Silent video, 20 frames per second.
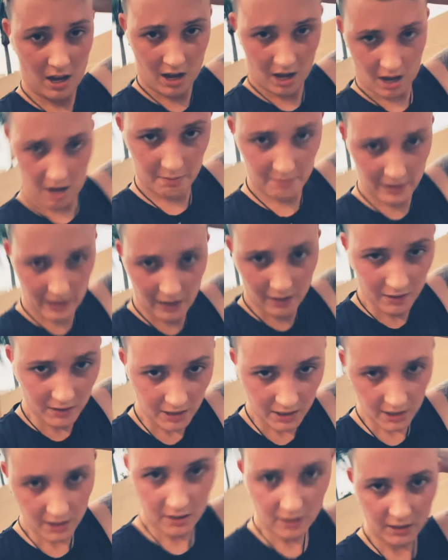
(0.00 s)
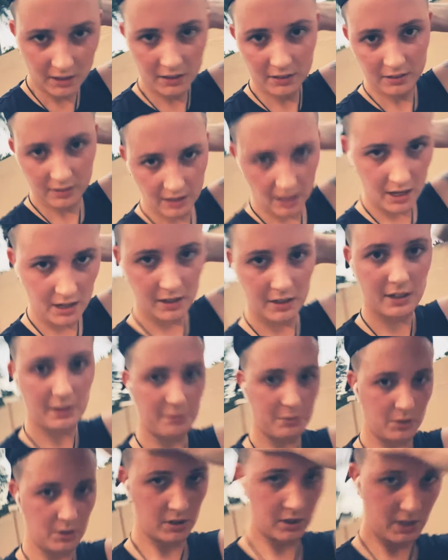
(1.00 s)
I'm out here on a Saturday
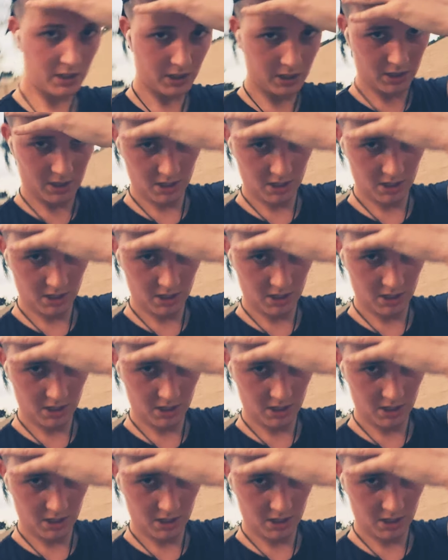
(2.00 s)
morning,